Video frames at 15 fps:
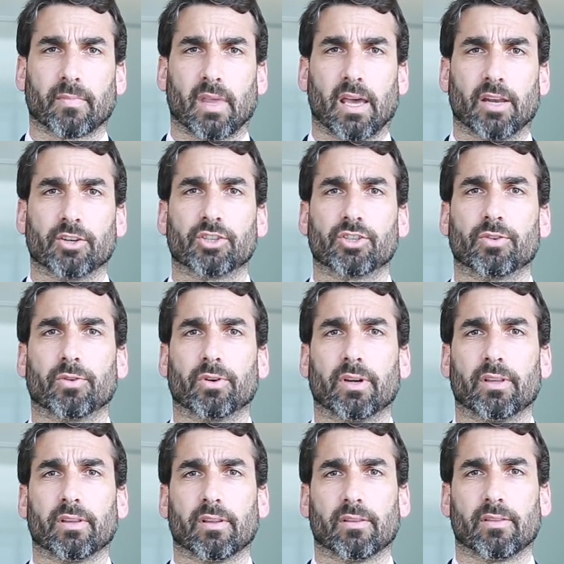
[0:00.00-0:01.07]
and
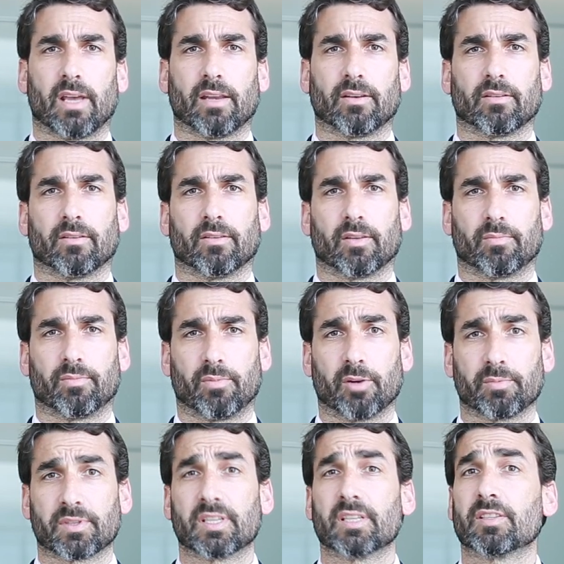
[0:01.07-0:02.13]
ensure that the
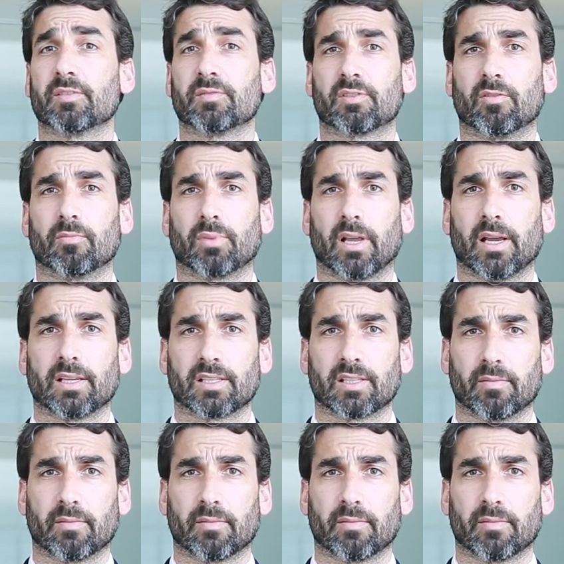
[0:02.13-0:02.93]
proper systems are in place,